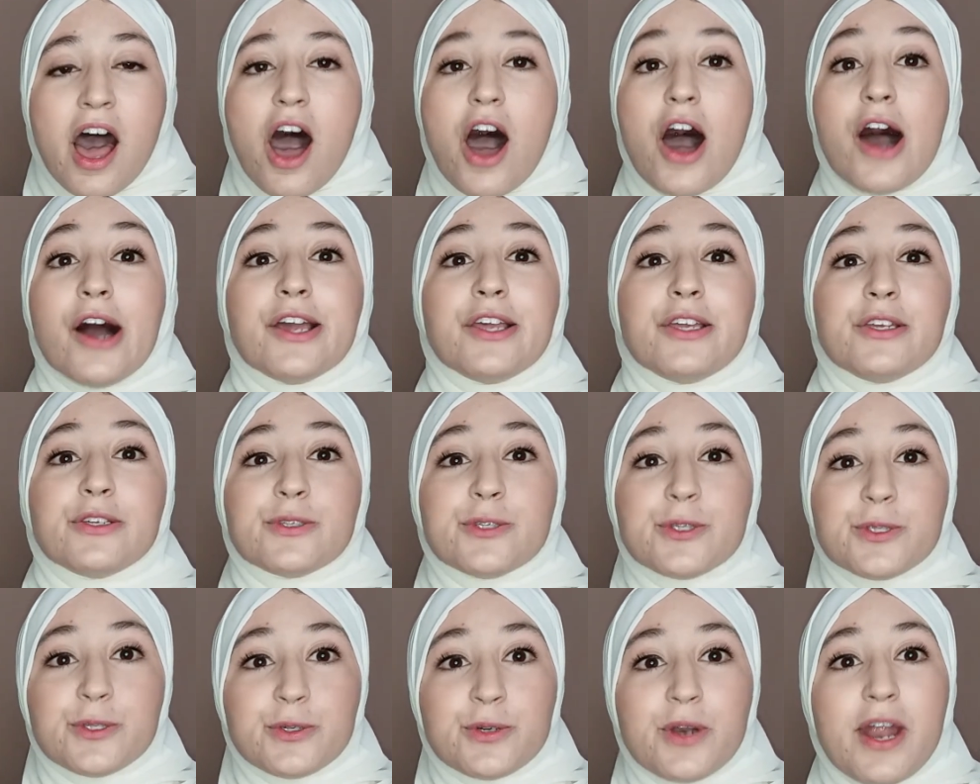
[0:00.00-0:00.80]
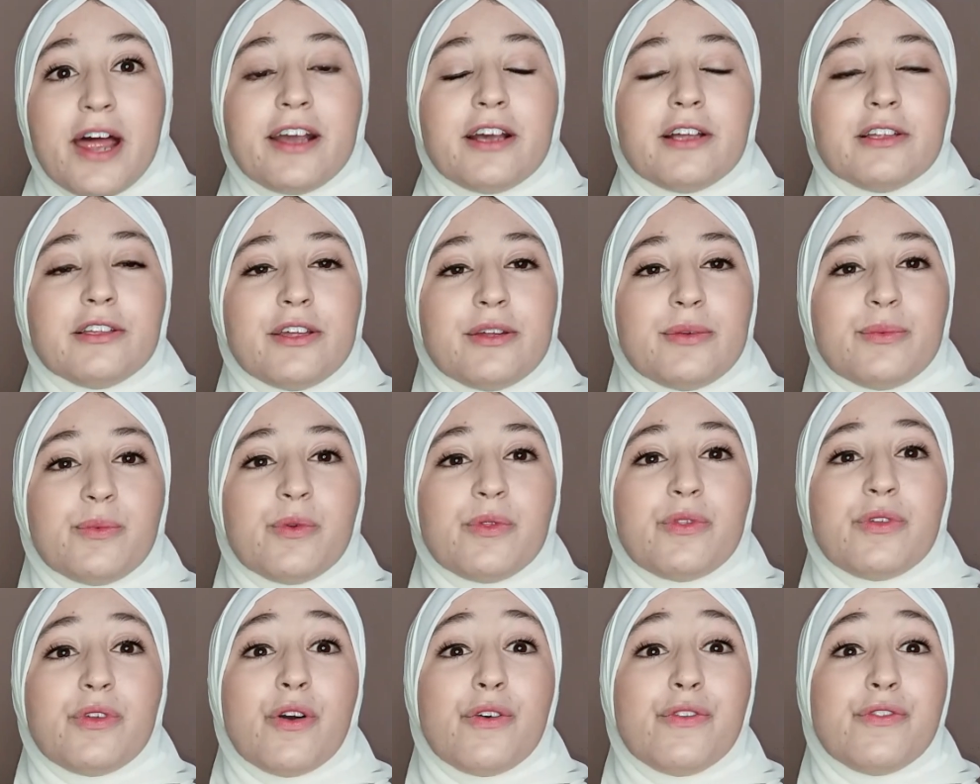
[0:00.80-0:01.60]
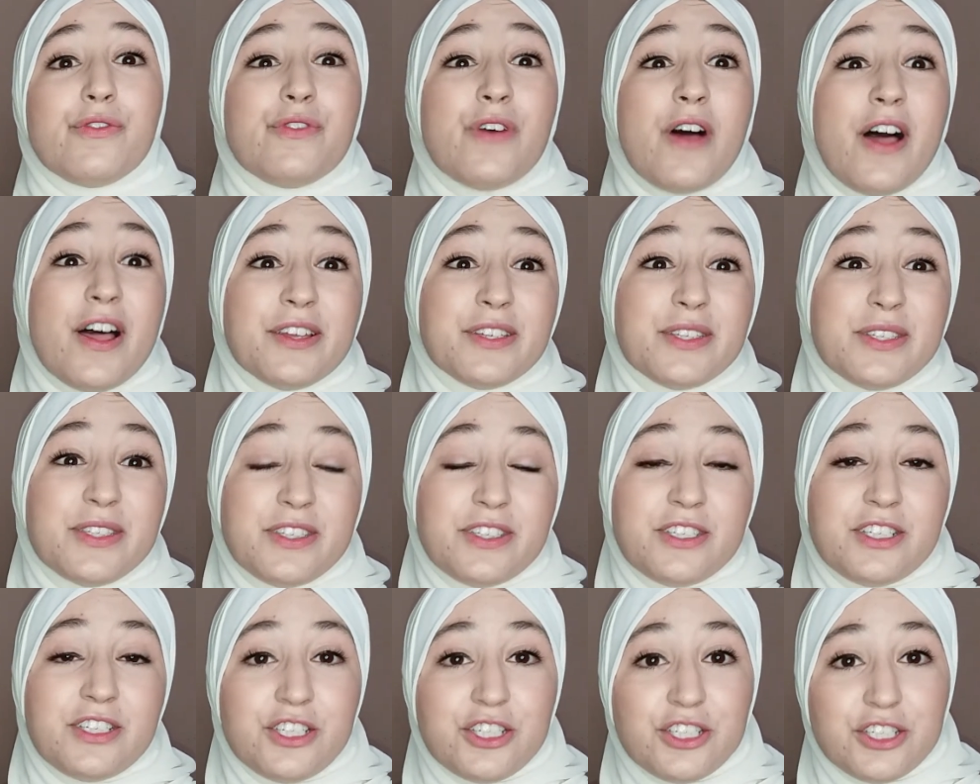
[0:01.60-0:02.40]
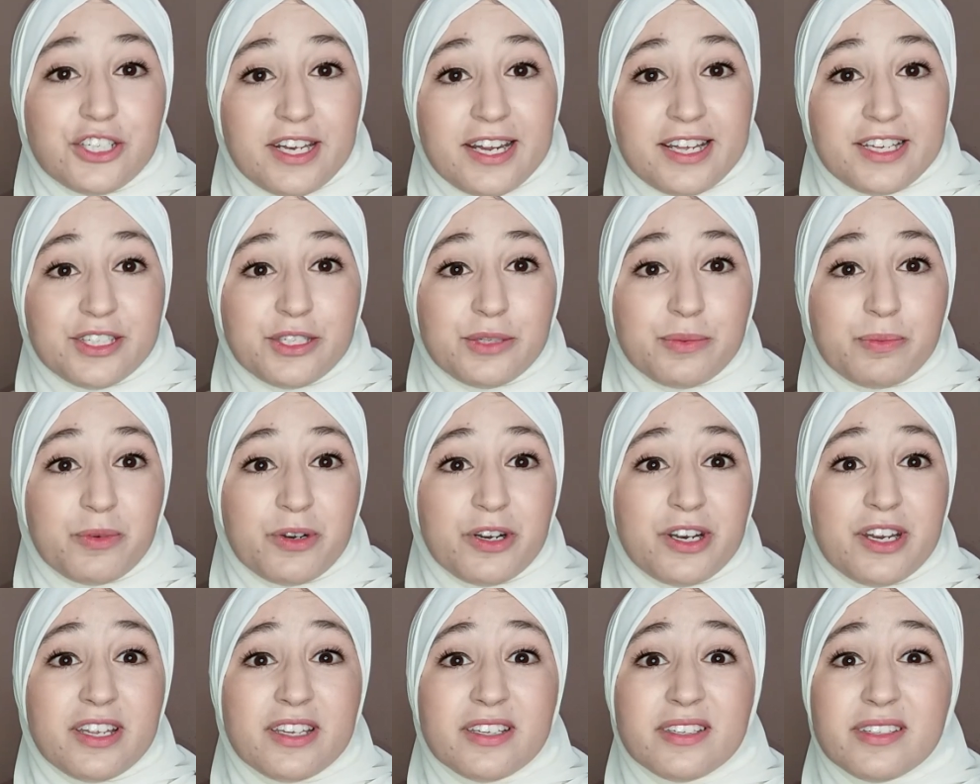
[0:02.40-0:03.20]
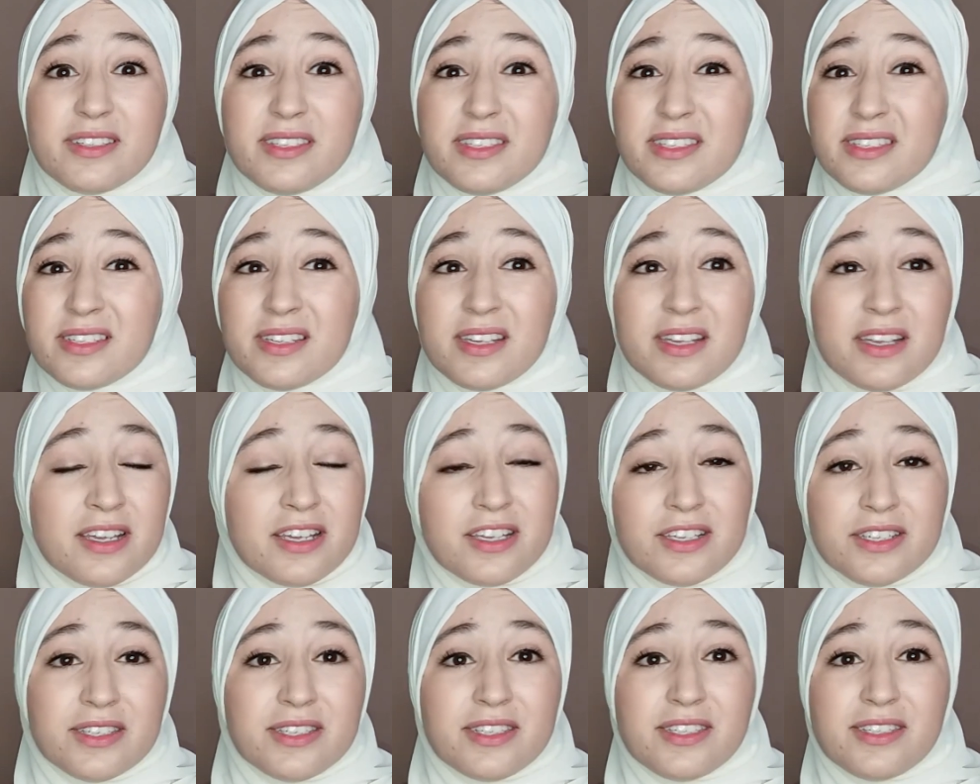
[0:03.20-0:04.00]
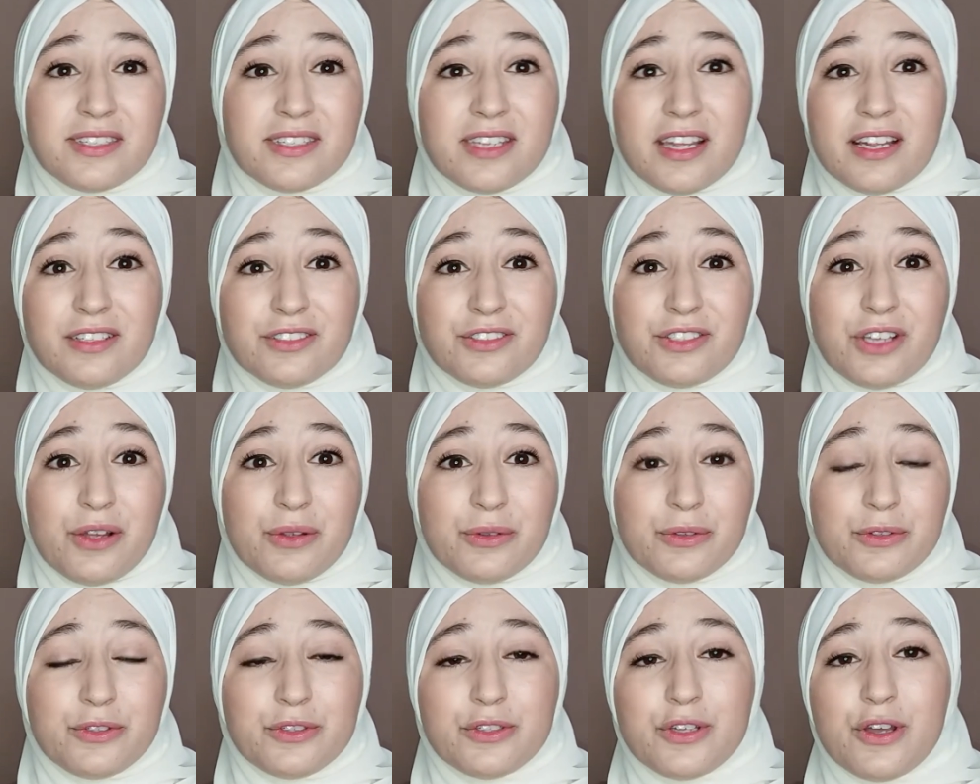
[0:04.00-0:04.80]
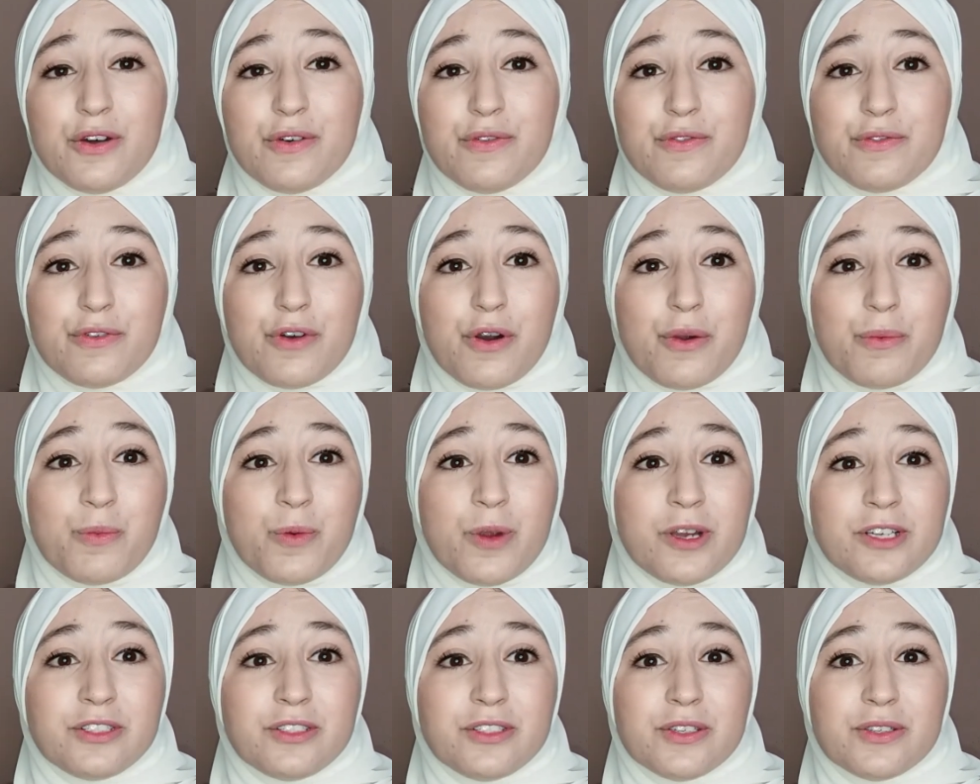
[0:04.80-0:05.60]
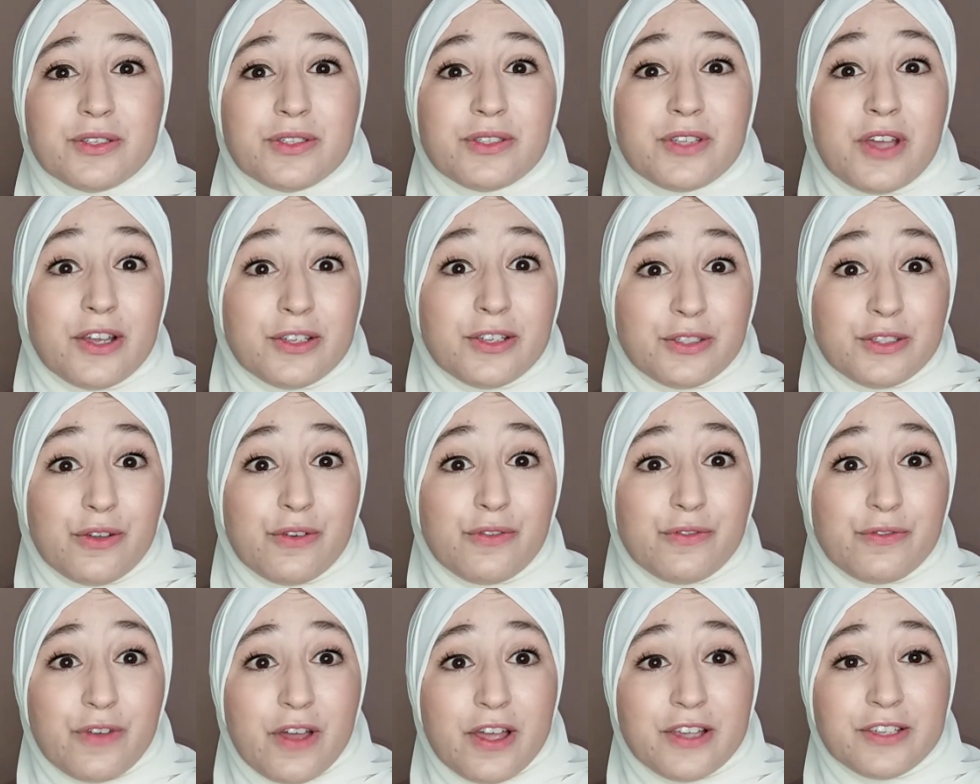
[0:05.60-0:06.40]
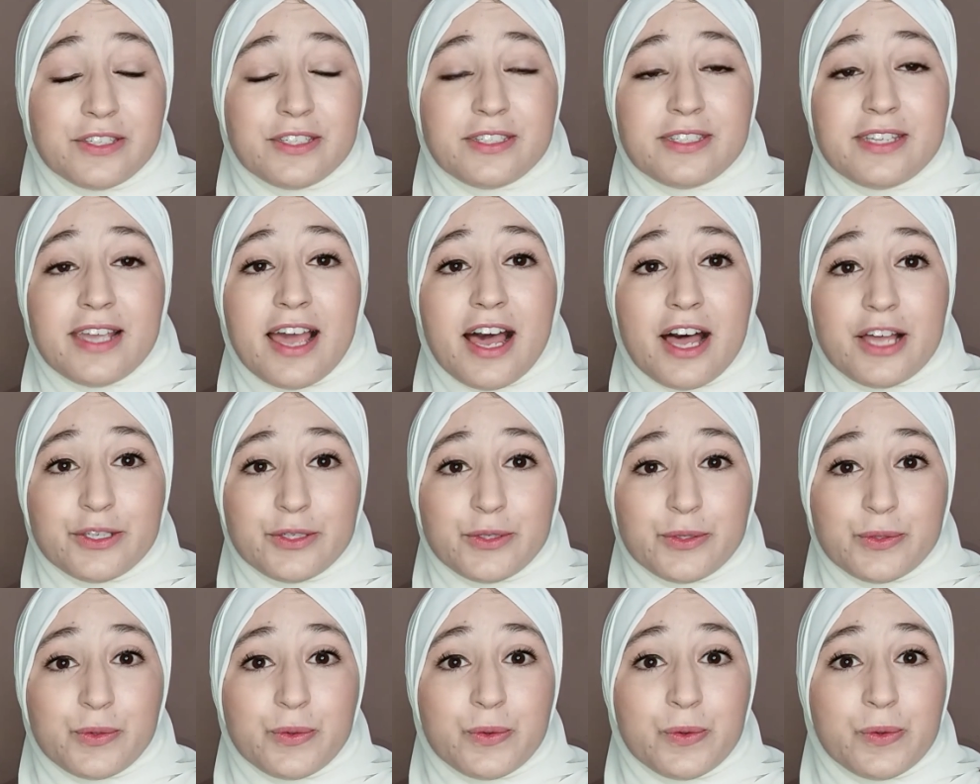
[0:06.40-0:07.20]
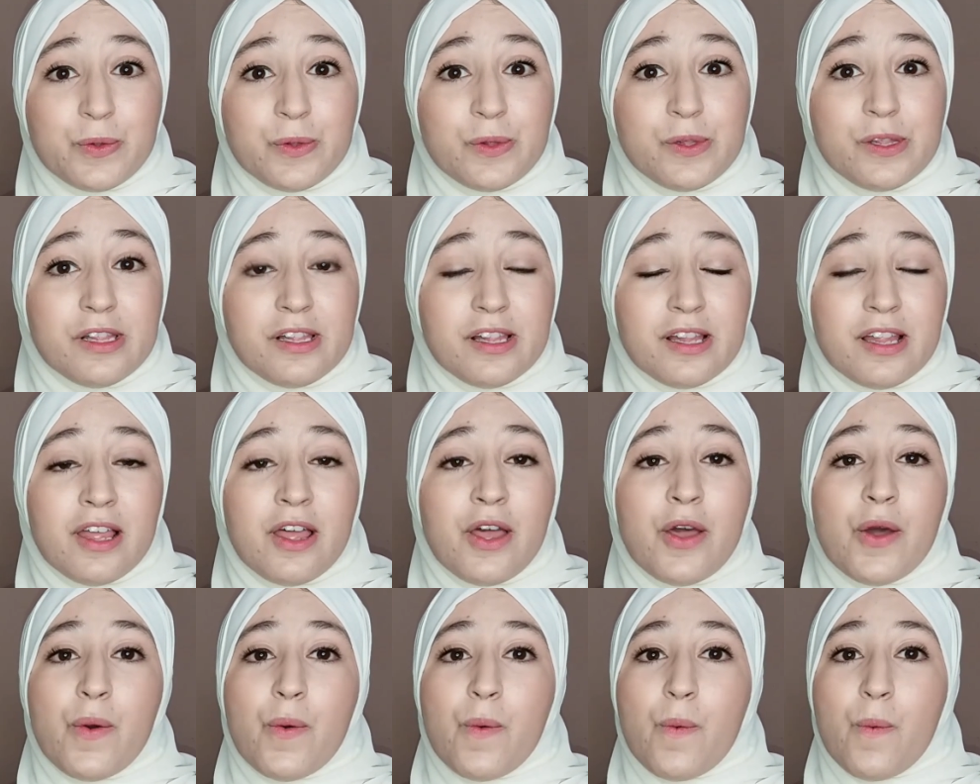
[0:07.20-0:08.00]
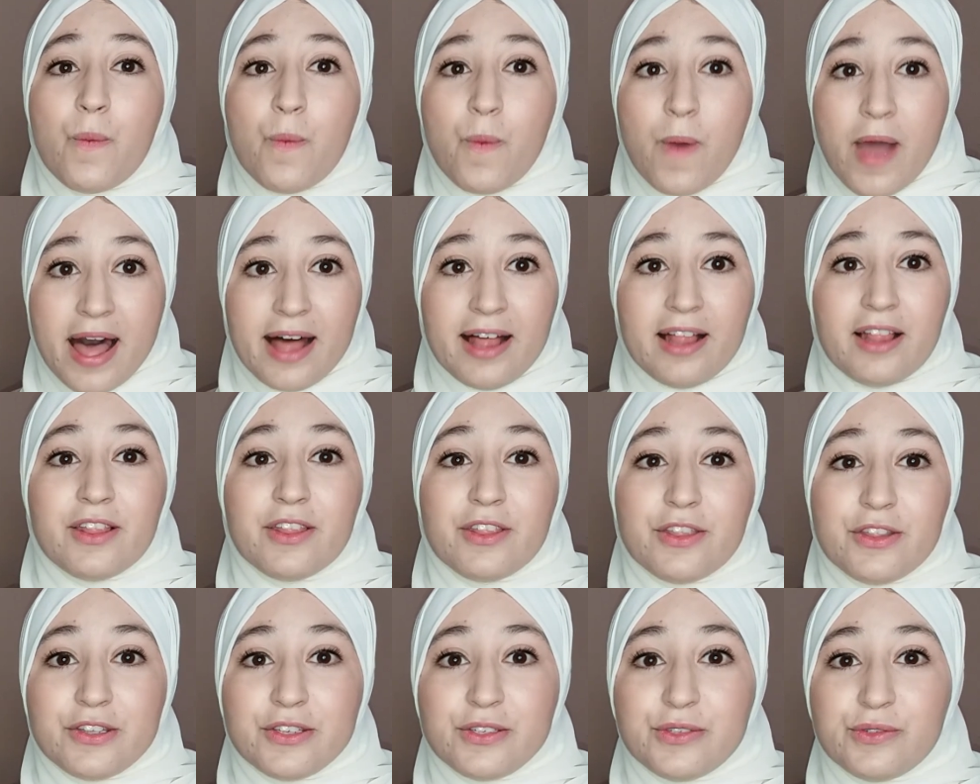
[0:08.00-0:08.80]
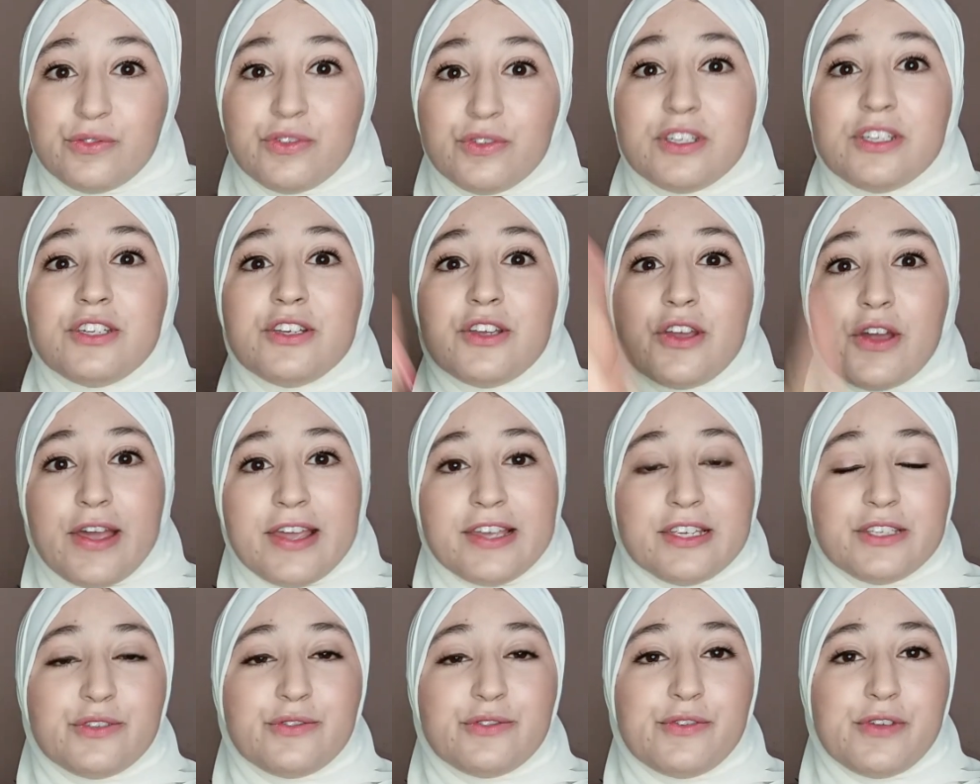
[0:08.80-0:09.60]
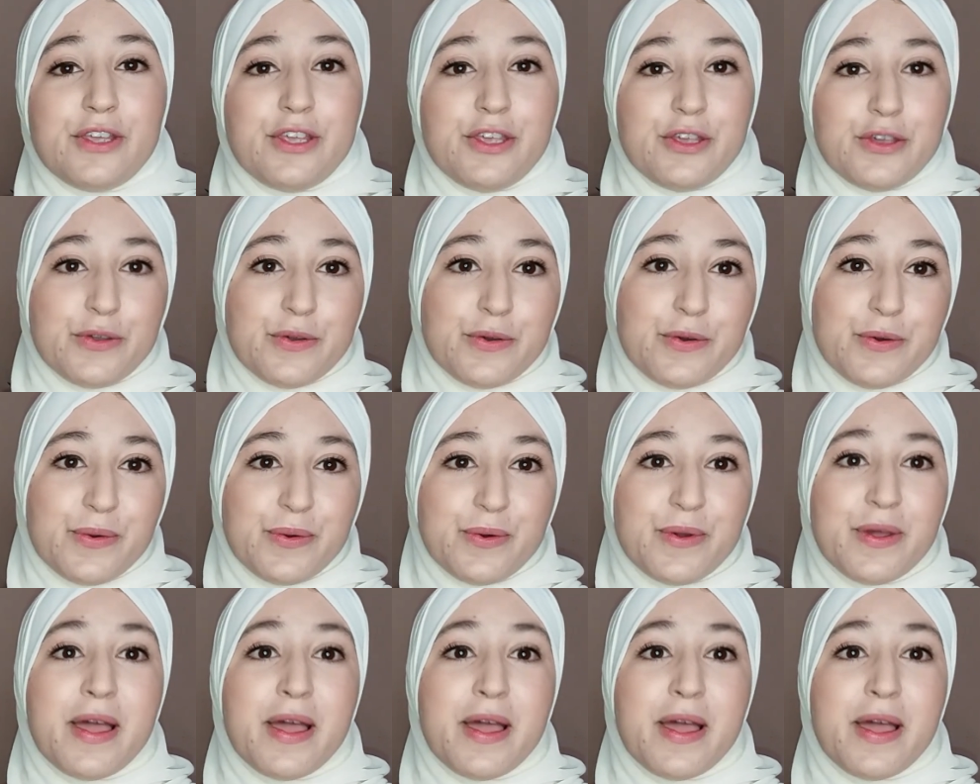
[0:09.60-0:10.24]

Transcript: Are you struggling with your first teaching experience? Still don't know from where to start your first day at school? Well, this video is for you.